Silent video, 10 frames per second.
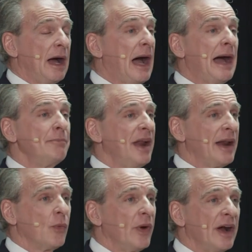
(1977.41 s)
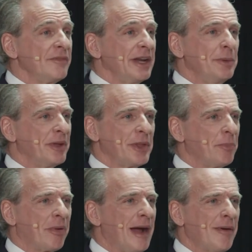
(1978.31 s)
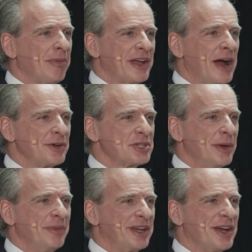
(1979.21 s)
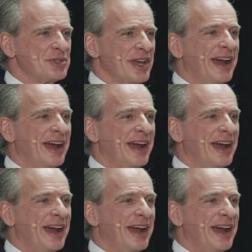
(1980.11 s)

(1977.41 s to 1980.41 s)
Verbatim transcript: I'm not aware of any, but there probably are some because